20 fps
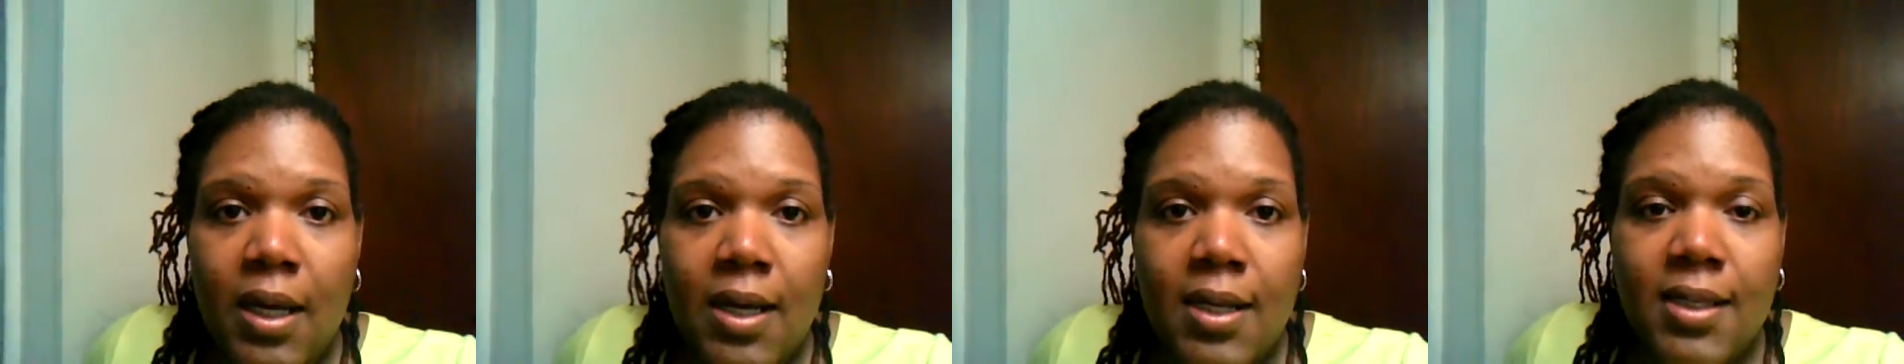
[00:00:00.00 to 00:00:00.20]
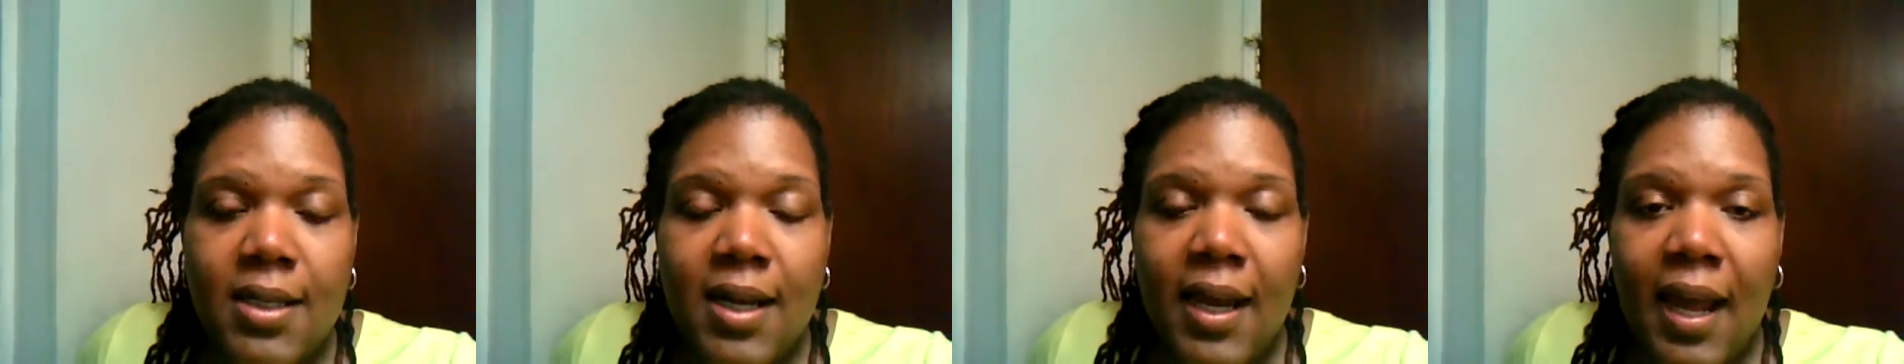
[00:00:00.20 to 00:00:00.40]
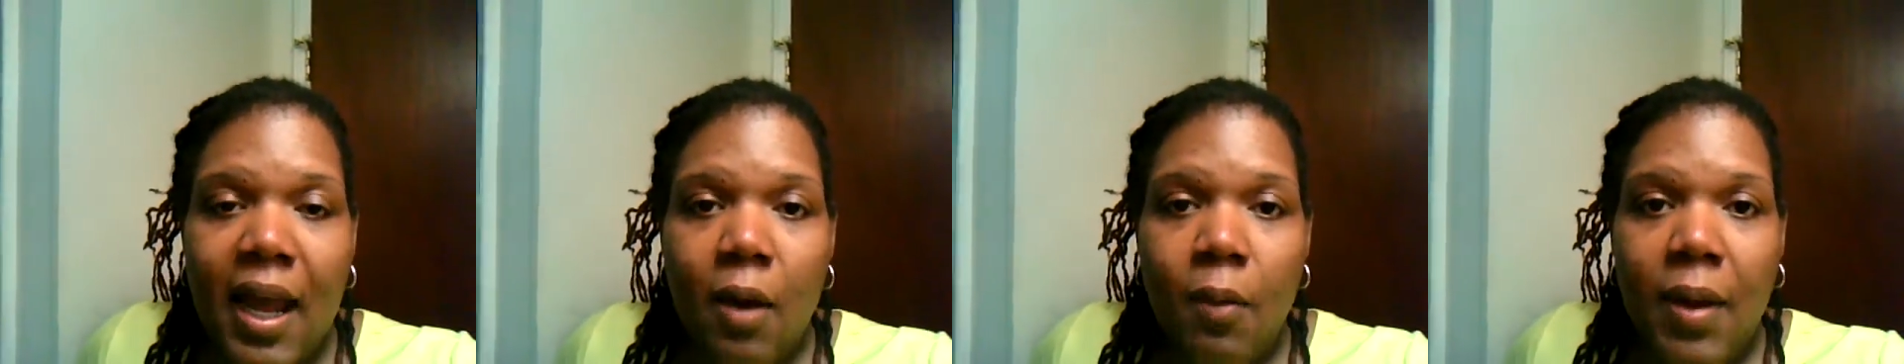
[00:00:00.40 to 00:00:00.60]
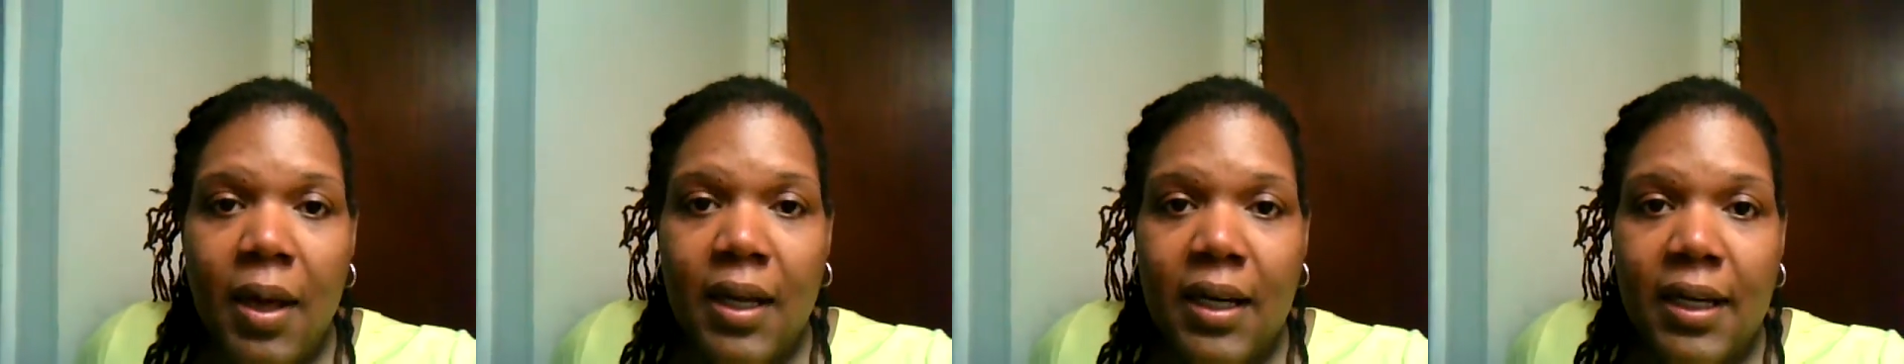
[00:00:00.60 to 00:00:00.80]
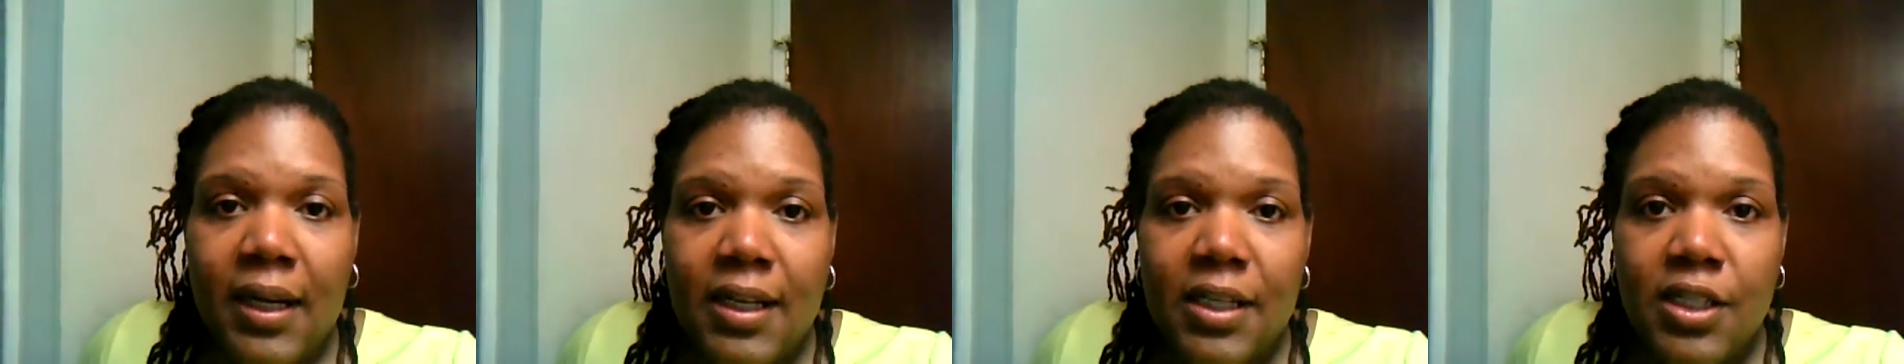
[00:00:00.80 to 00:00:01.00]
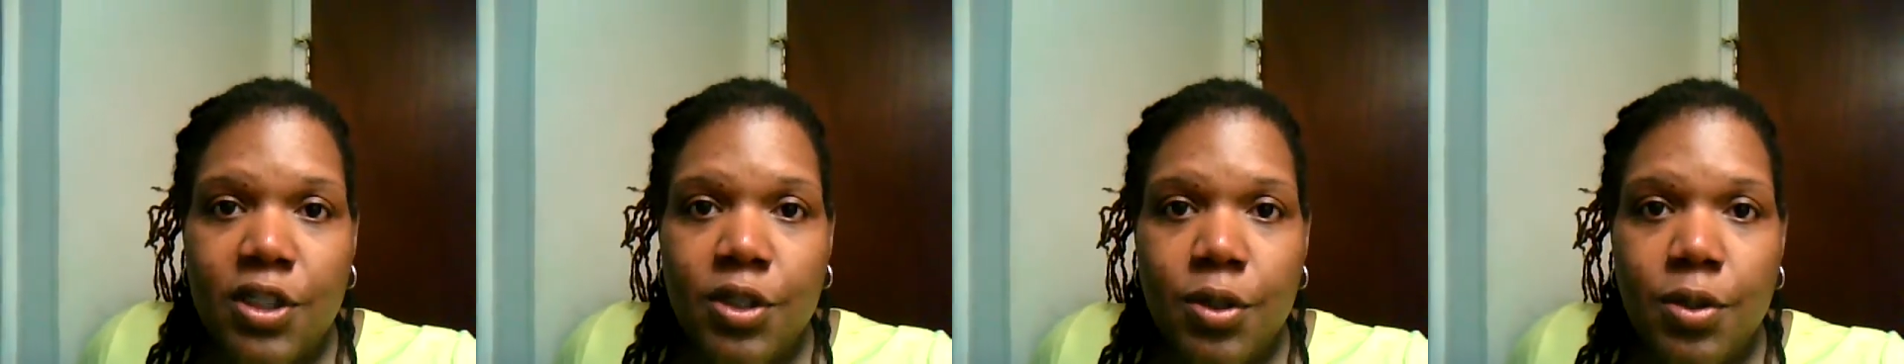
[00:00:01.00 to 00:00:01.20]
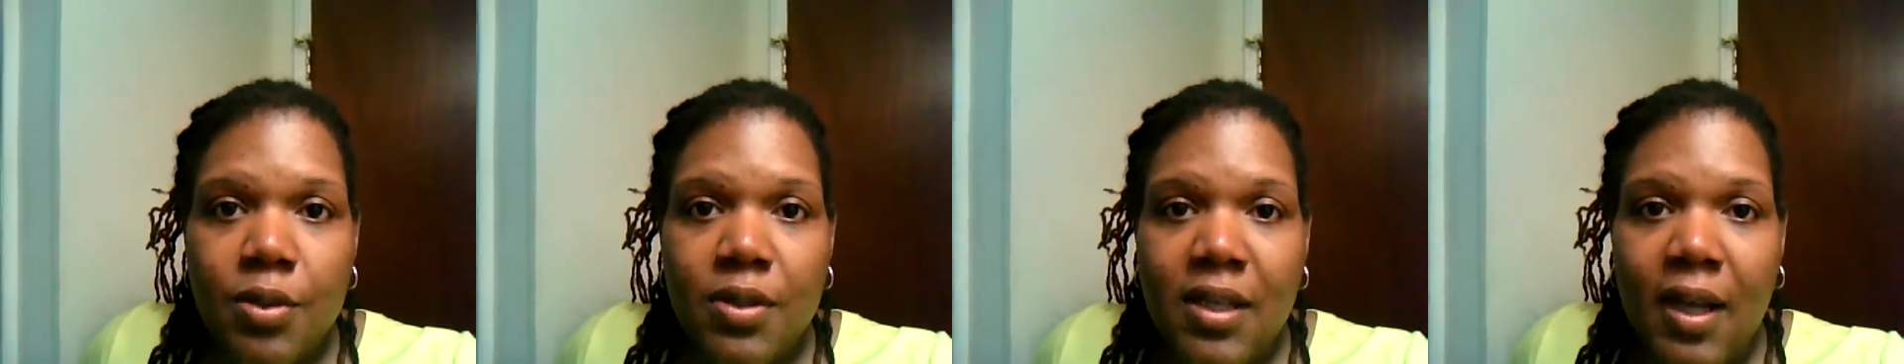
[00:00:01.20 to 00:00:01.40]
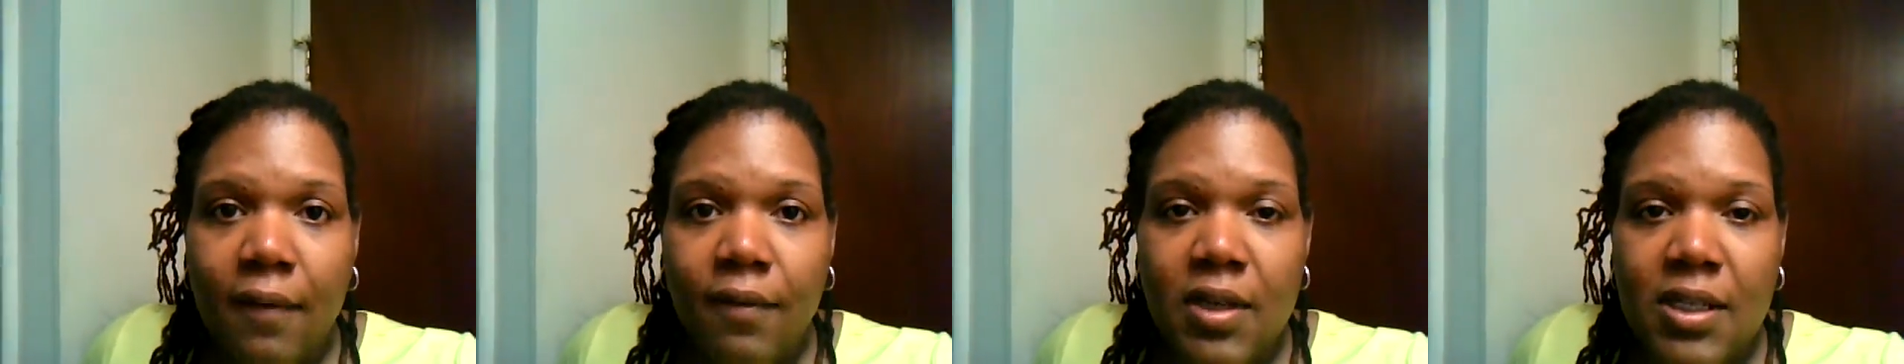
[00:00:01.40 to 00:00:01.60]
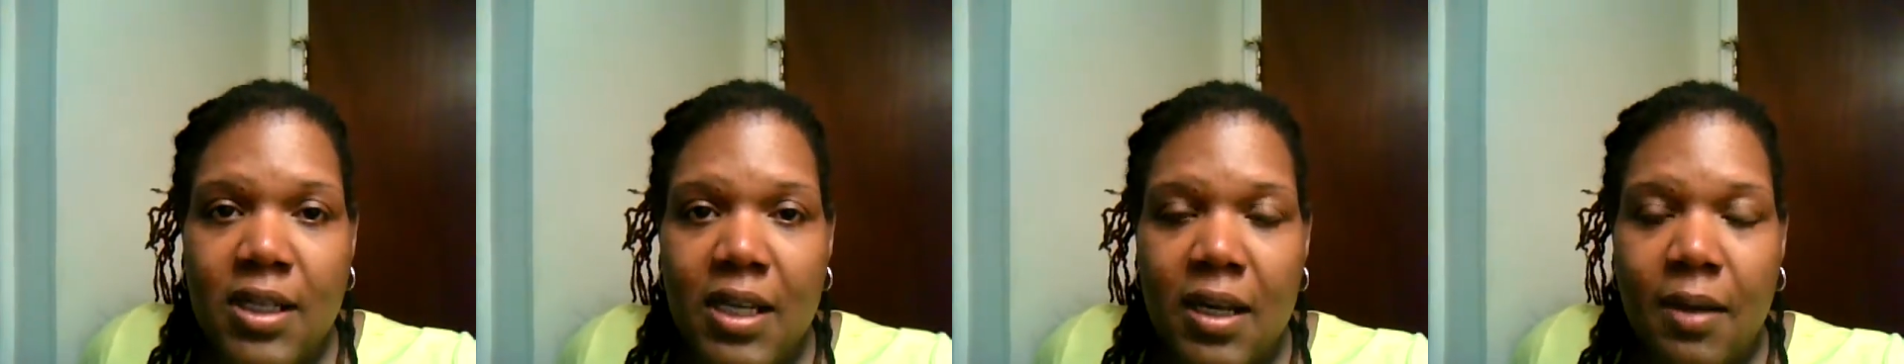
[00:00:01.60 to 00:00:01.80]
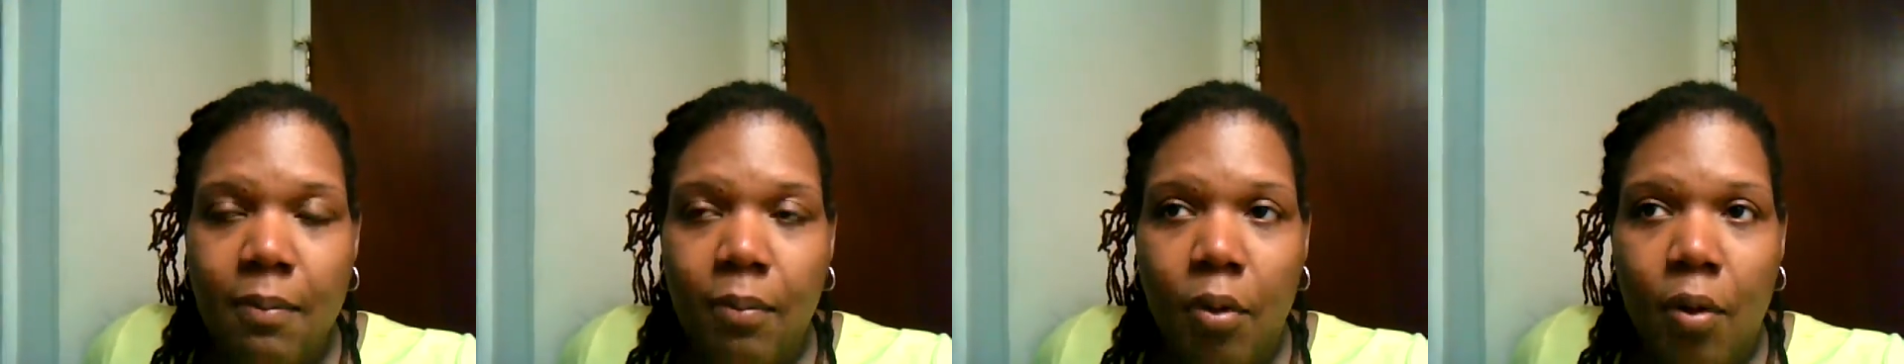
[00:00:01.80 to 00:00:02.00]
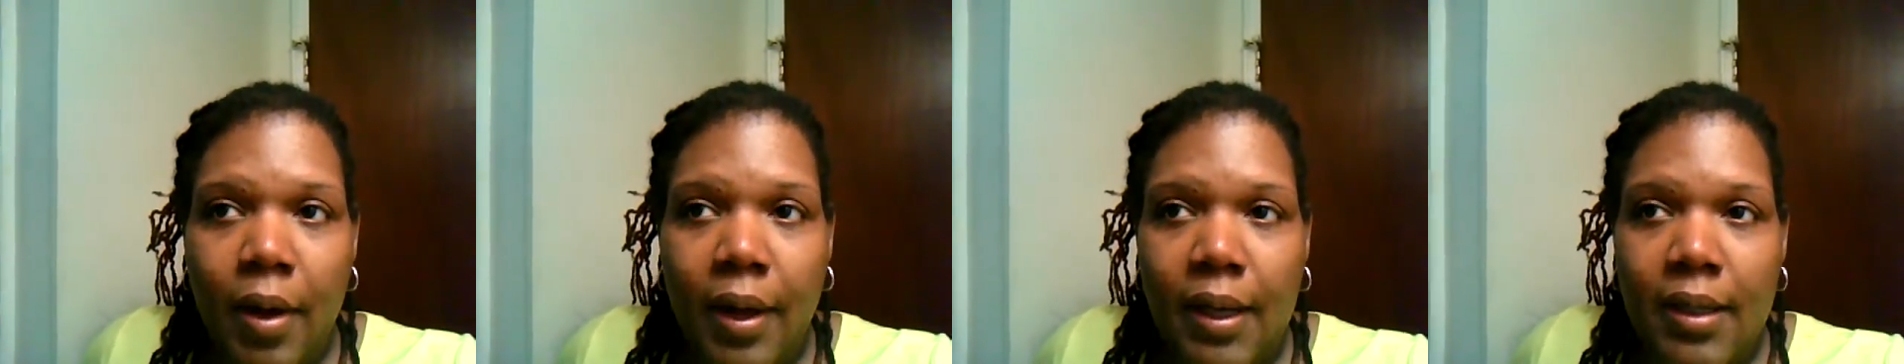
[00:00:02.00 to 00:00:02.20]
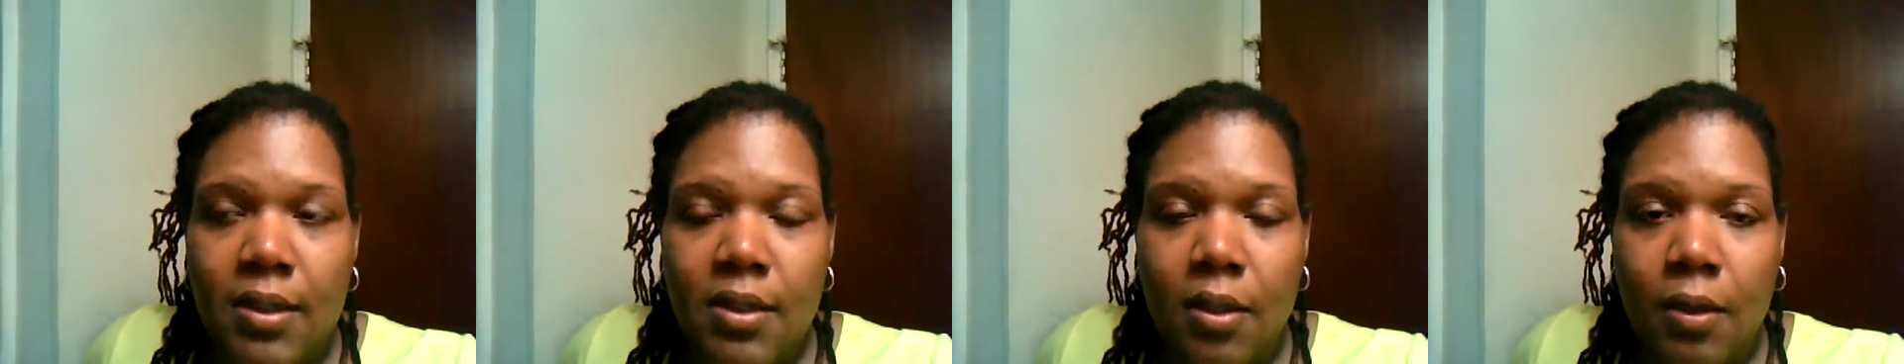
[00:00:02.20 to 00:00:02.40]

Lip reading: Today I weighed in at 217.2.